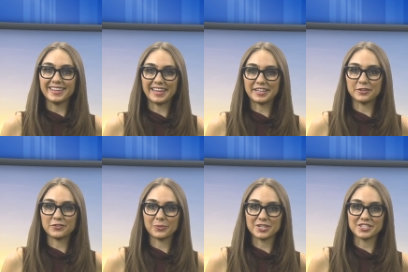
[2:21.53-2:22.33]
Thank you
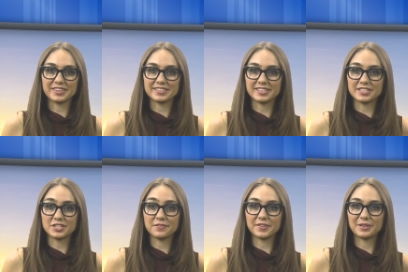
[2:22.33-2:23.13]
for watching this
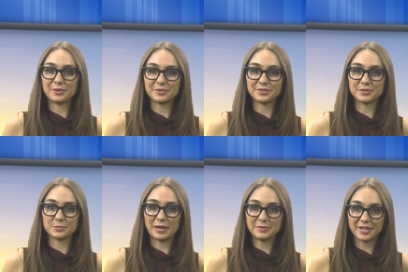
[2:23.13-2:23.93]
edition of the Local News
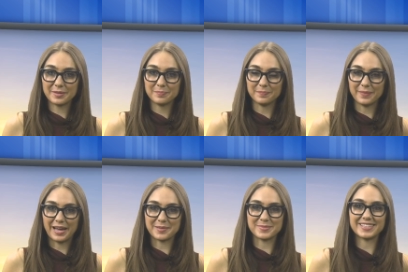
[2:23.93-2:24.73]
Roundup.
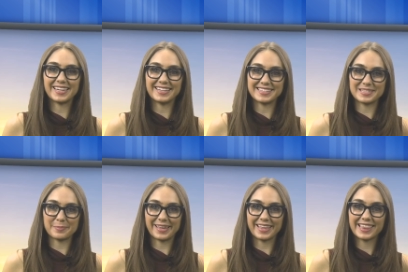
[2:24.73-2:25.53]
I'm Sadie
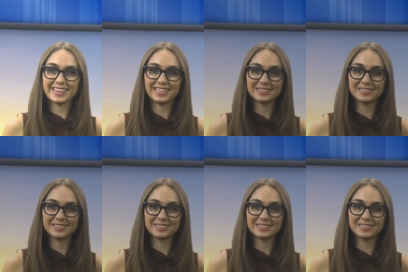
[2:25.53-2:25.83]
Smith.